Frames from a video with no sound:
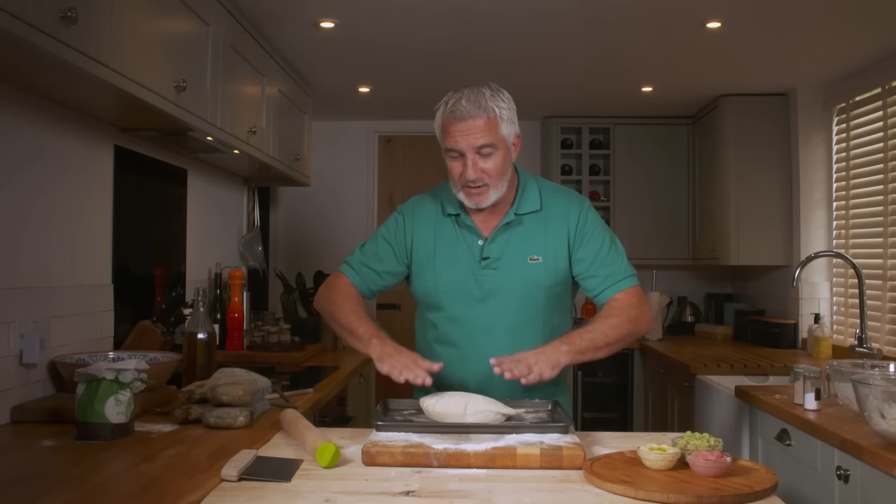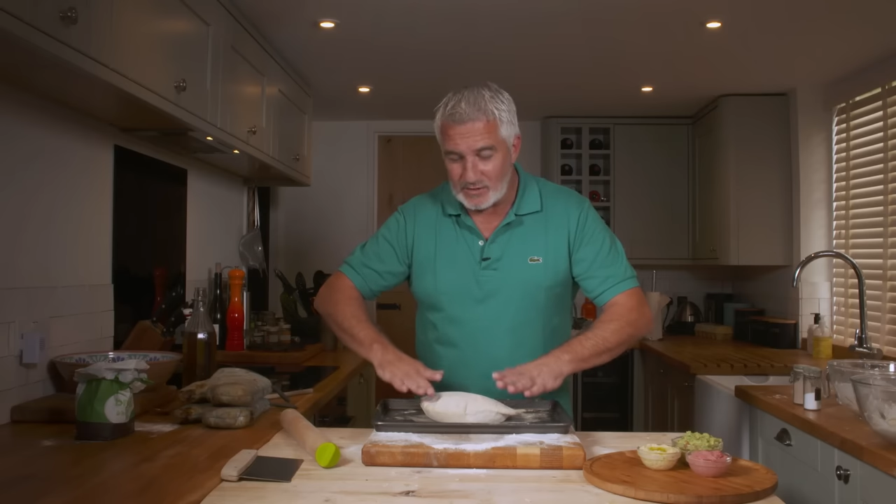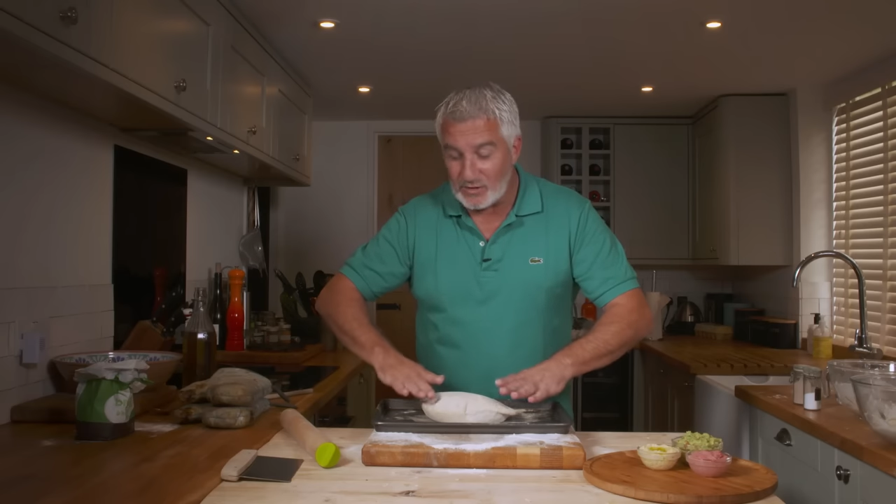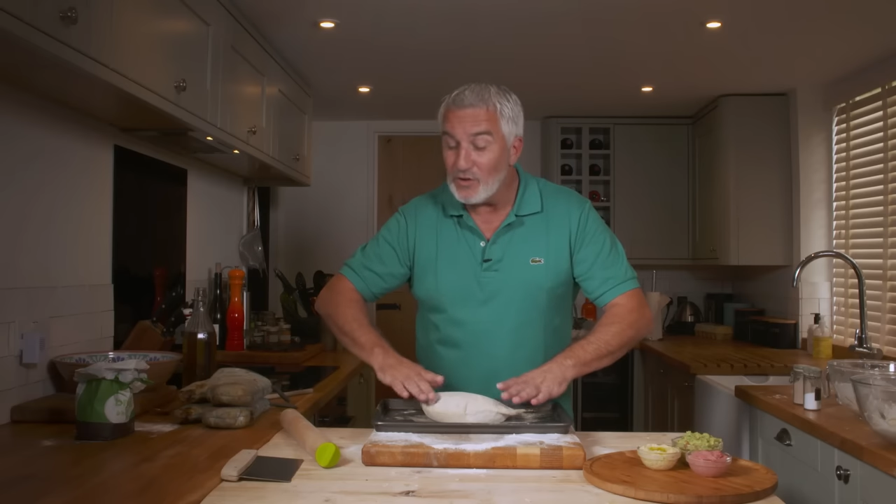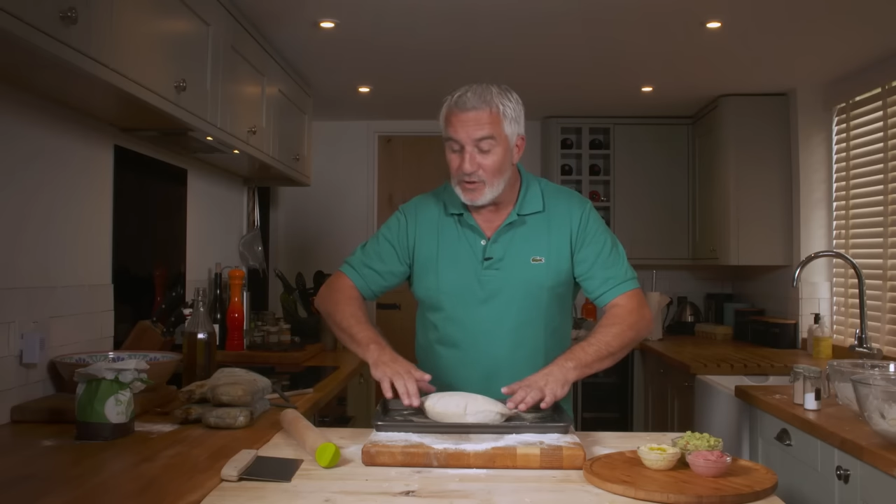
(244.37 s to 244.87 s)

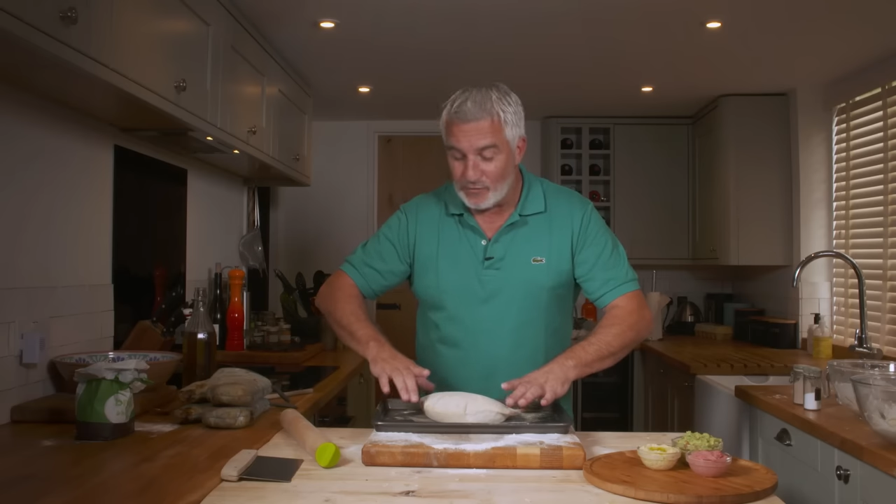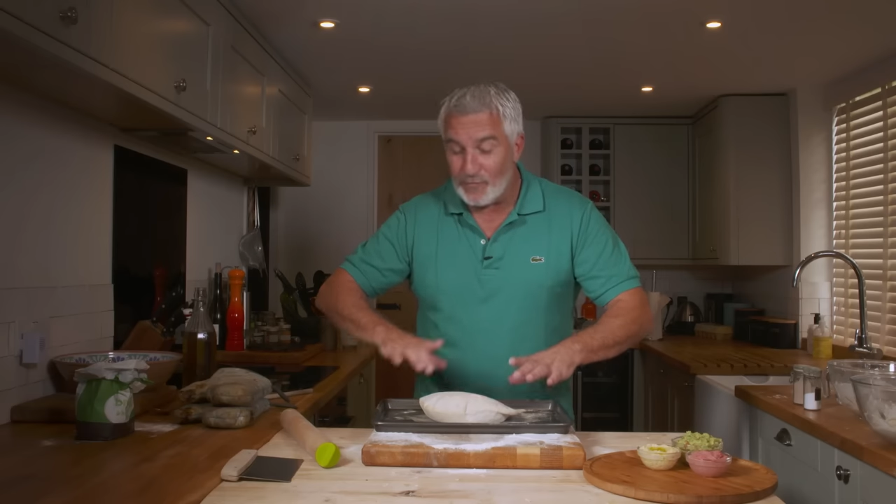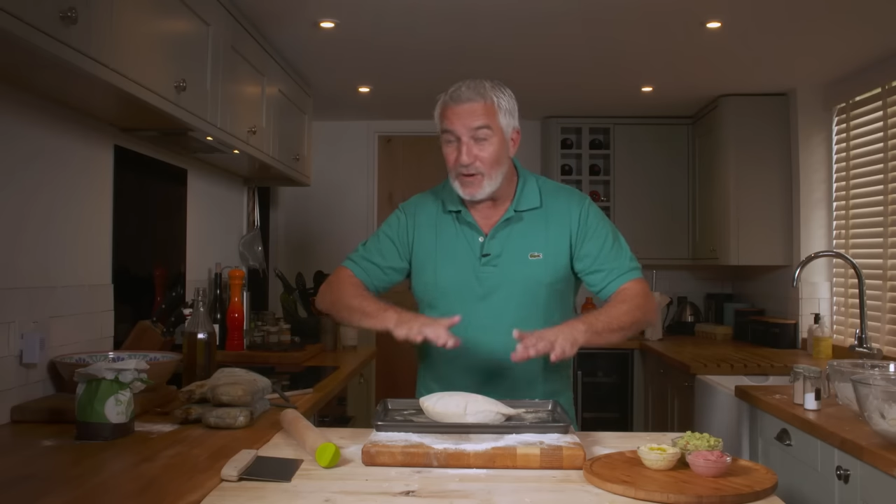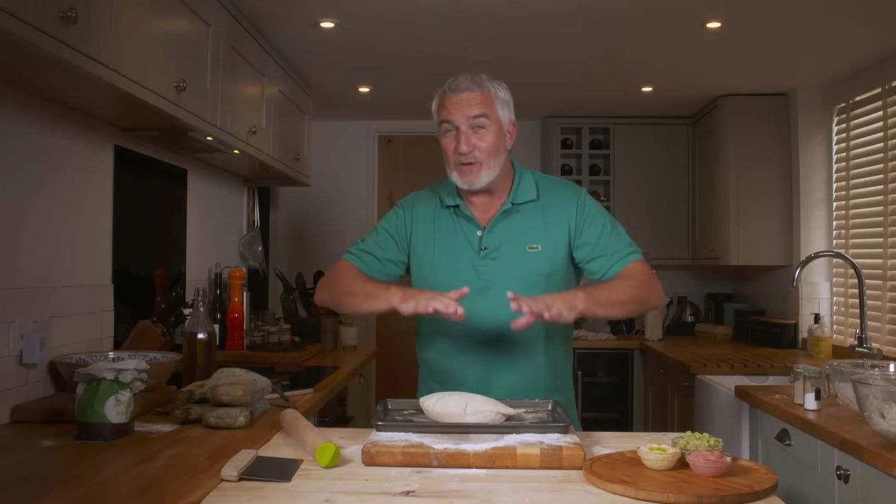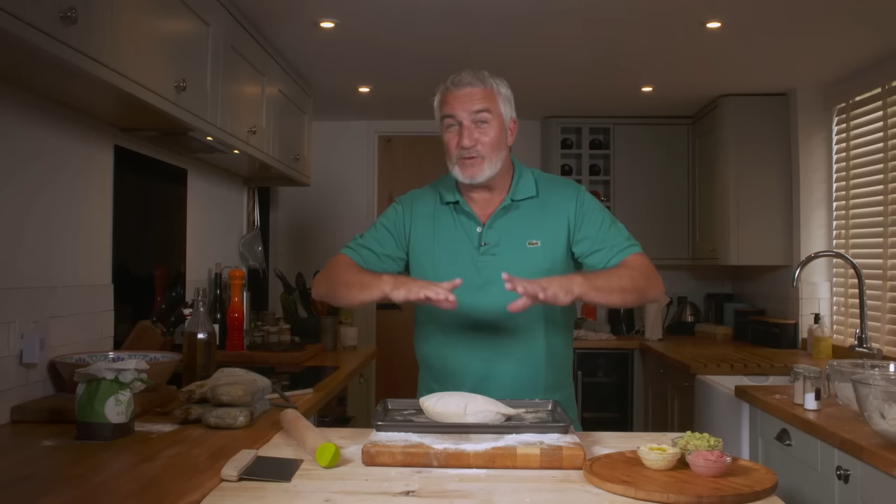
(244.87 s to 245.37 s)
because it's not going to
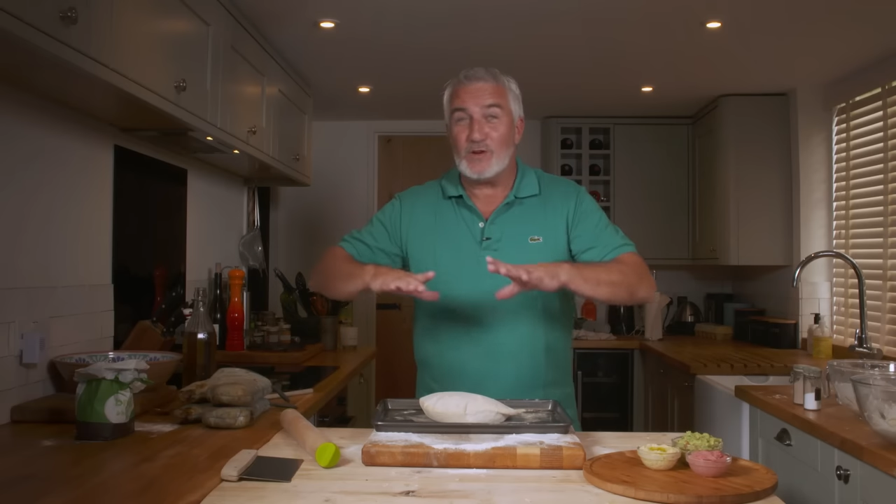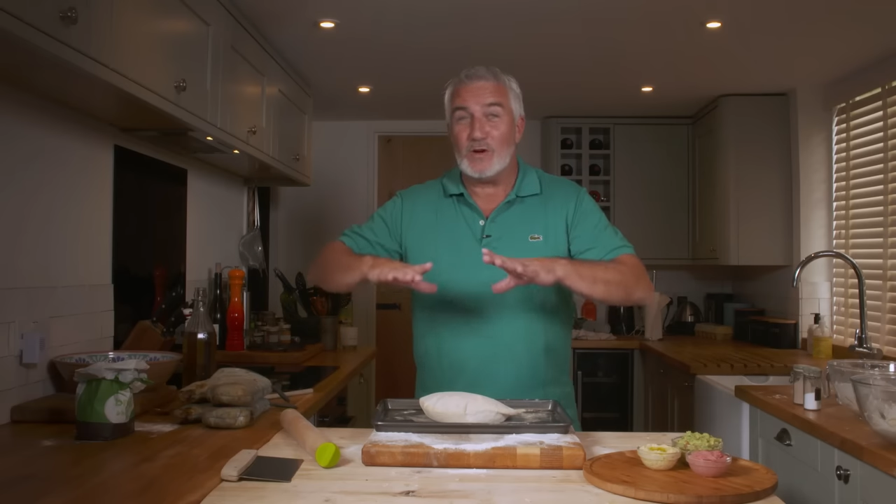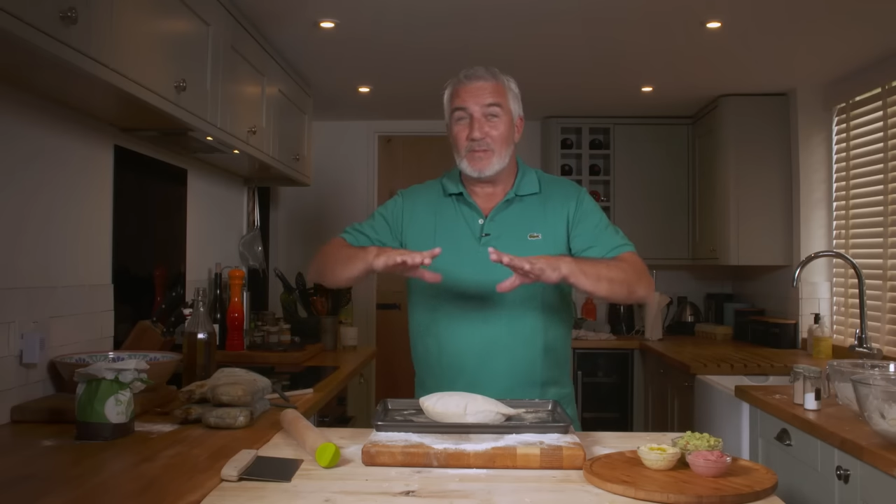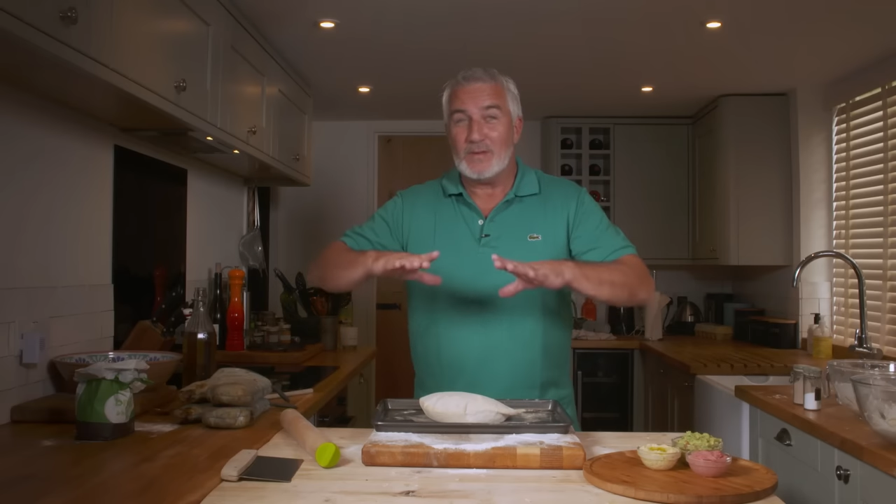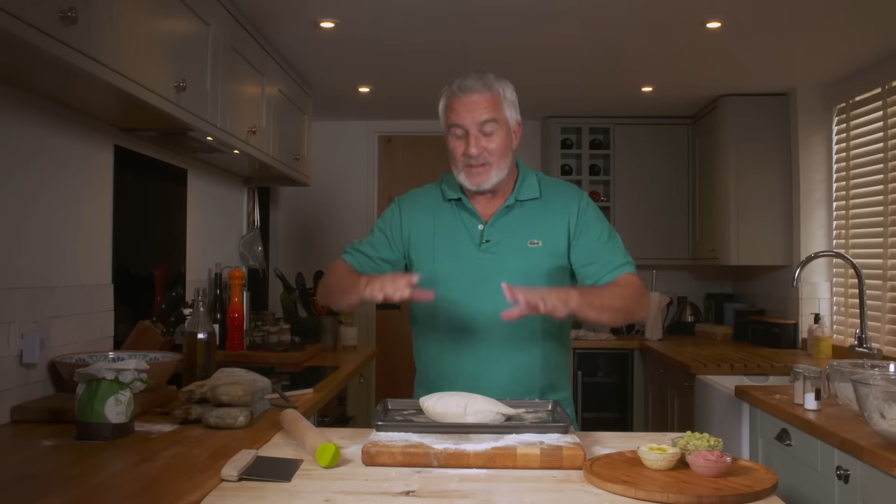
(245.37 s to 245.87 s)
float up.